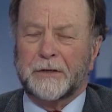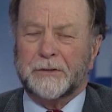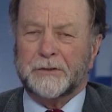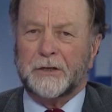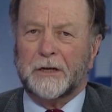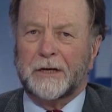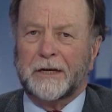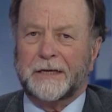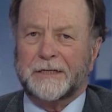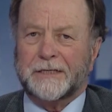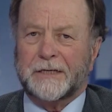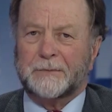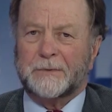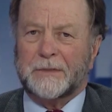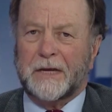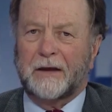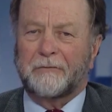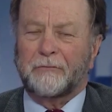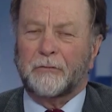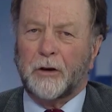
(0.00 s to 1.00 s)
certainly seems
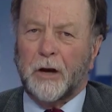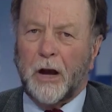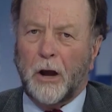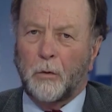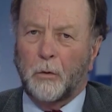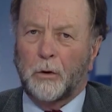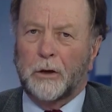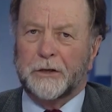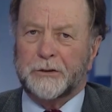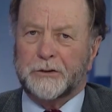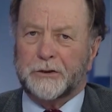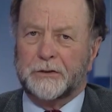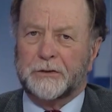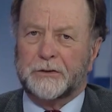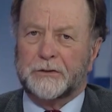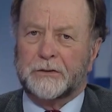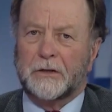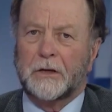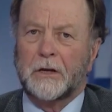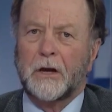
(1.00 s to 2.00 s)
to have
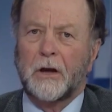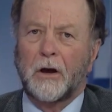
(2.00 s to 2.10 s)
coalitions